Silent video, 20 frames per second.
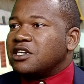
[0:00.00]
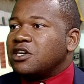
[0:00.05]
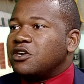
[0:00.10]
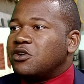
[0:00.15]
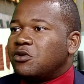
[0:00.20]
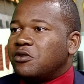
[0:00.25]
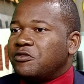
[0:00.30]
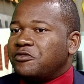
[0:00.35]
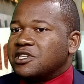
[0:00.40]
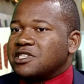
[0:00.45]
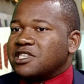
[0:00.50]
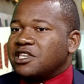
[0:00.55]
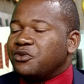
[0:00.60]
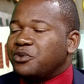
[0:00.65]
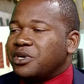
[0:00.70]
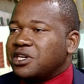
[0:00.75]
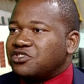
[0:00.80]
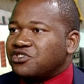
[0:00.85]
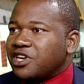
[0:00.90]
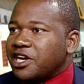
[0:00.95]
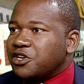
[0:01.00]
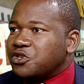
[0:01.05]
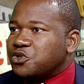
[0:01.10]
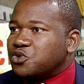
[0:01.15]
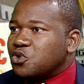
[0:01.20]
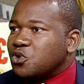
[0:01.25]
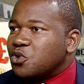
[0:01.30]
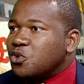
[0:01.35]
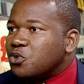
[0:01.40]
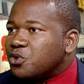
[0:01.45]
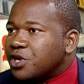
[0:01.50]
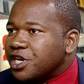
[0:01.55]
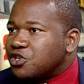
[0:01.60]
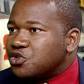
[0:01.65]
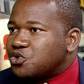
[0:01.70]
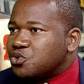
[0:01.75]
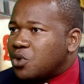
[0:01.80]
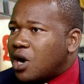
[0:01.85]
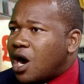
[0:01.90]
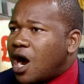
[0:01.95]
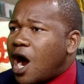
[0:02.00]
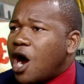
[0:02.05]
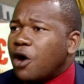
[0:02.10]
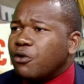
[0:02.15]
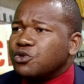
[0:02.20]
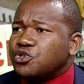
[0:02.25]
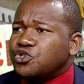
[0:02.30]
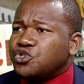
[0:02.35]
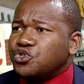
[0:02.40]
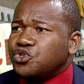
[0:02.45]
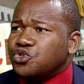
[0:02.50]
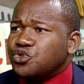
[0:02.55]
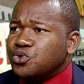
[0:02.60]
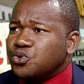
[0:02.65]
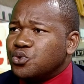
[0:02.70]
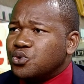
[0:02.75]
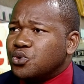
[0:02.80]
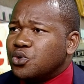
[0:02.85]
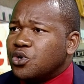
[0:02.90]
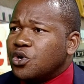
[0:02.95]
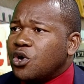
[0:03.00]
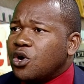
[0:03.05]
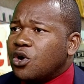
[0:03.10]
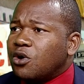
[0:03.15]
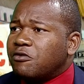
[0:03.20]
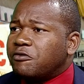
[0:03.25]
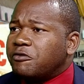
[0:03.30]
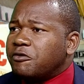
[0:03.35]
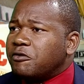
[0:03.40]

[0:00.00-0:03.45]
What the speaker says: that obviously we're trying to look into. How do you,